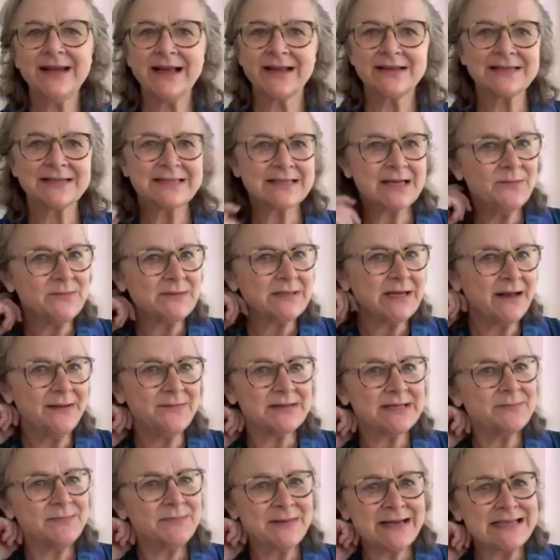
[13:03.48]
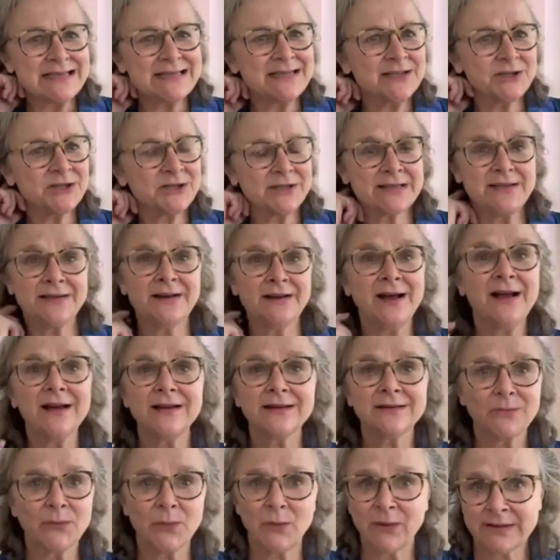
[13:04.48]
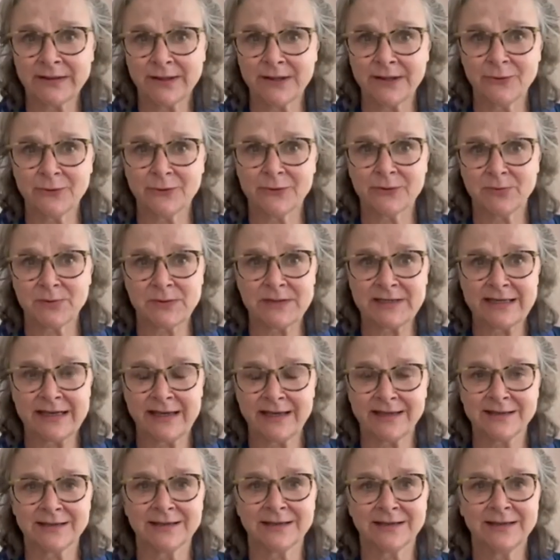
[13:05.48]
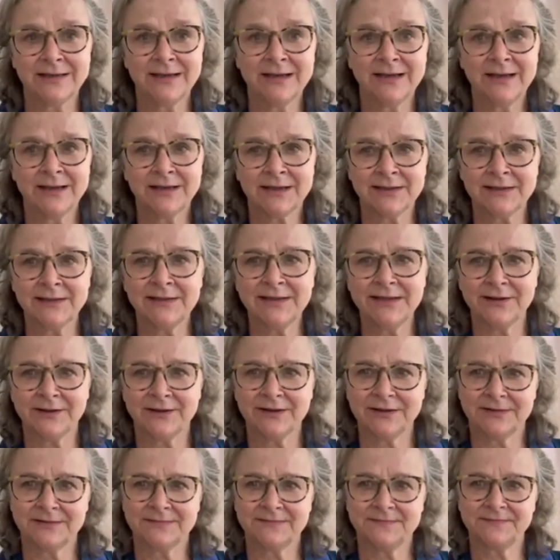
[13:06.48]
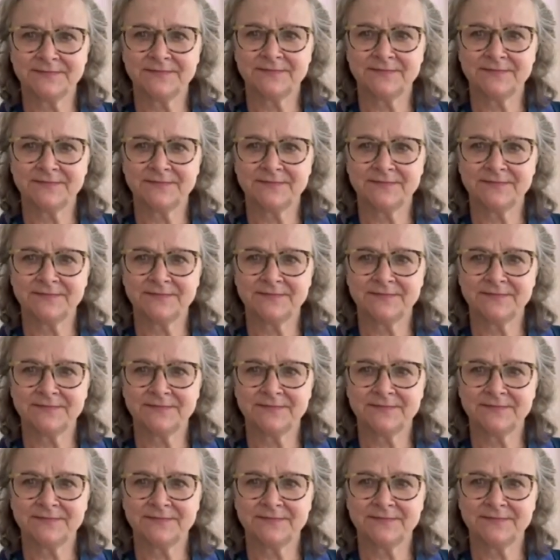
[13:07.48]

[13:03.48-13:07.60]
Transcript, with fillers: then, sometimes the message is not 100% clear.